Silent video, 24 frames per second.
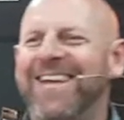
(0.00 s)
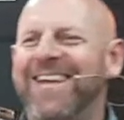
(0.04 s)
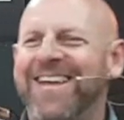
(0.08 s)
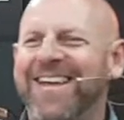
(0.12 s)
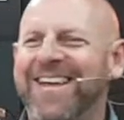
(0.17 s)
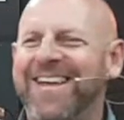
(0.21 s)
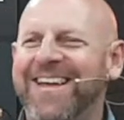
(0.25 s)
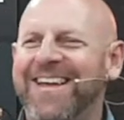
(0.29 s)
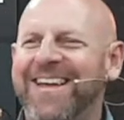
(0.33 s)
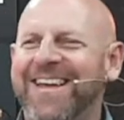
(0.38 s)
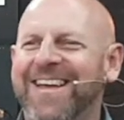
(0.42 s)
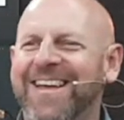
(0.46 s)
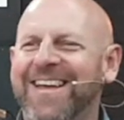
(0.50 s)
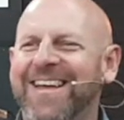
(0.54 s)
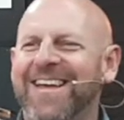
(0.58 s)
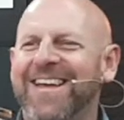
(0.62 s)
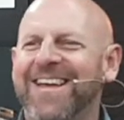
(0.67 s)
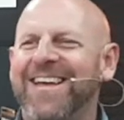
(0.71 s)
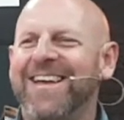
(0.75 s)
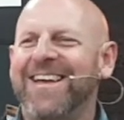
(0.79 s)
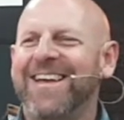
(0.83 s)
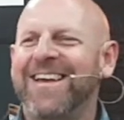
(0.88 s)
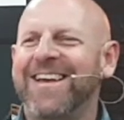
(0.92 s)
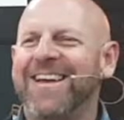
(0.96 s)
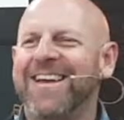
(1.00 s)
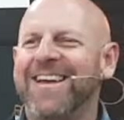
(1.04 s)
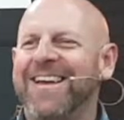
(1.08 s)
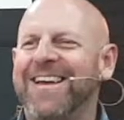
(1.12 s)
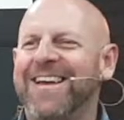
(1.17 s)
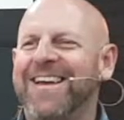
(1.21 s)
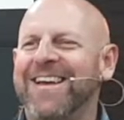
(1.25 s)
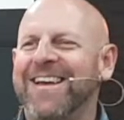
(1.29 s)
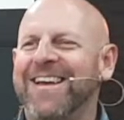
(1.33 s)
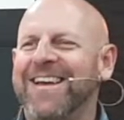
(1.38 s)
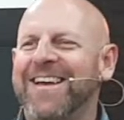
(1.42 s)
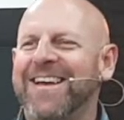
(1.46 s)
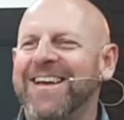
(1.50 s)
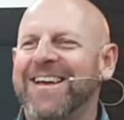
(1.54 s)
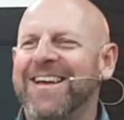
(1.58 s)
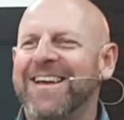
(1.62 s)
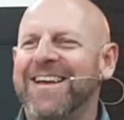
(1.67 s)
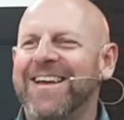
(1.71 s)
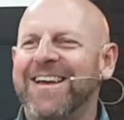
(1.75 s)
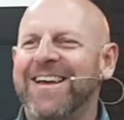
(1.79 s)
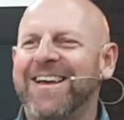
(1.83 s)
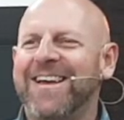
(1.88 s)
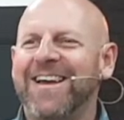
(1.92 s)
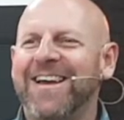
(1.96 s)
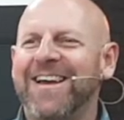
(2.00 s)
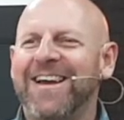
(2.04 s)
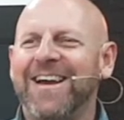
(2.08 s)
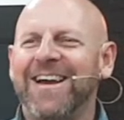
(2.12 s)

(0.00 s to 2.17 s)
(silence)